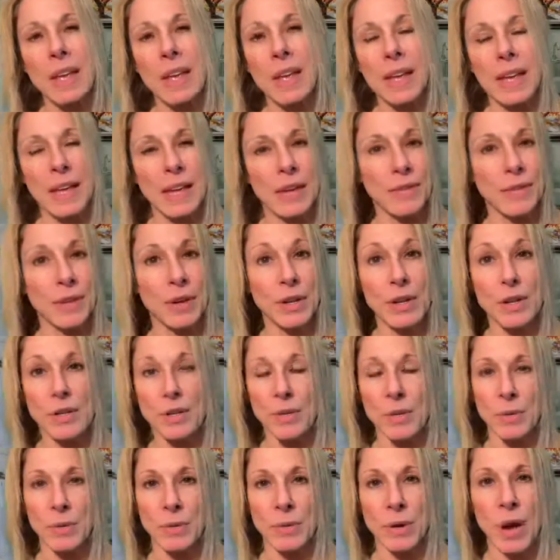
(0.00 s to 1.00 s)
if you're going to
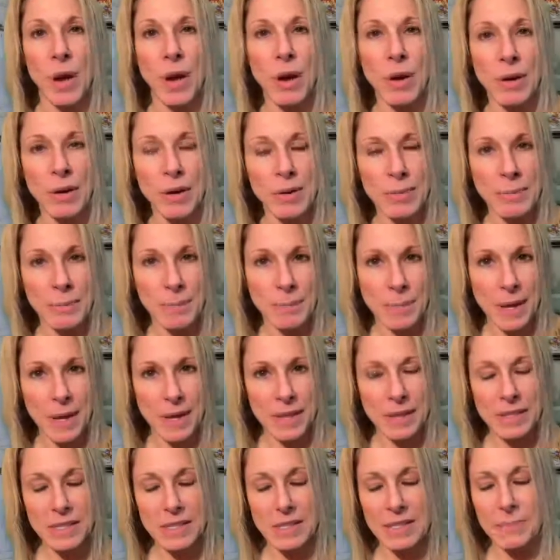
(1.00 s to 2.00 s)
do
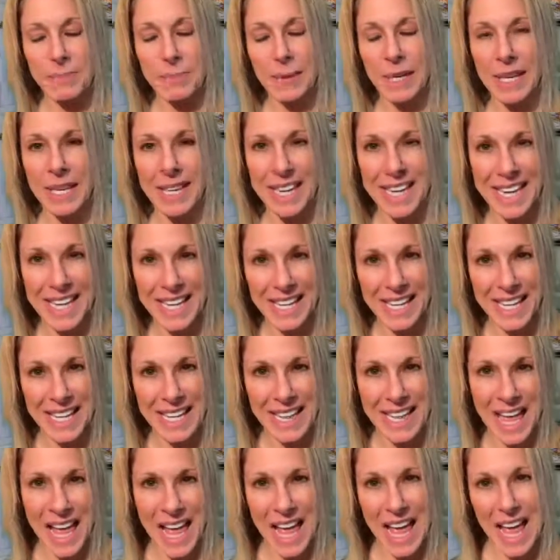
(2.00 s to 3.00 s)
armpits, bikini
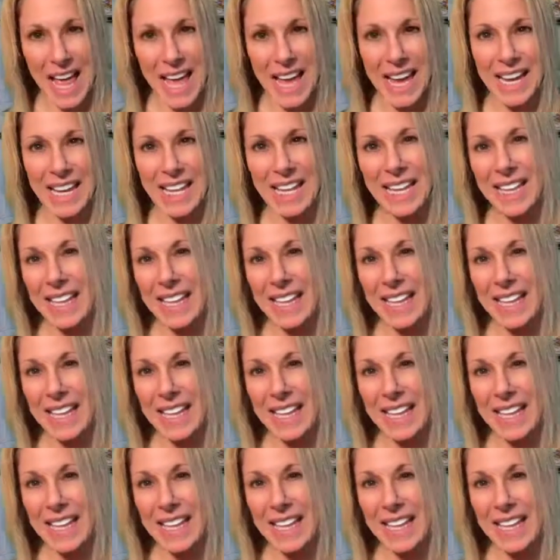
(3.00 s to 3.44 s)
line,